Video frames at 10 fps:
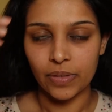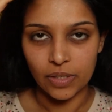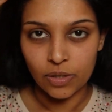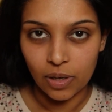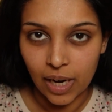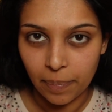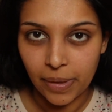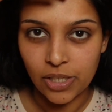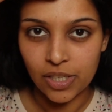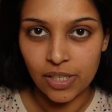So let
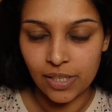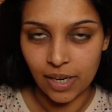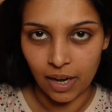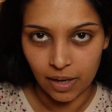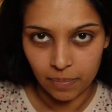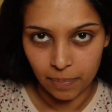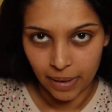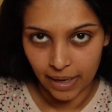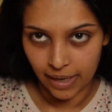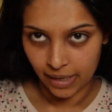me just start
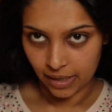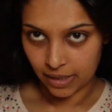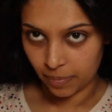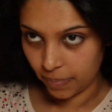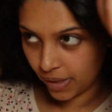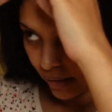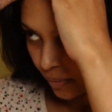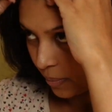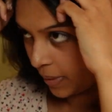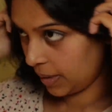by clipping
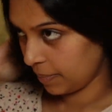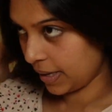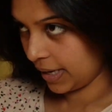away my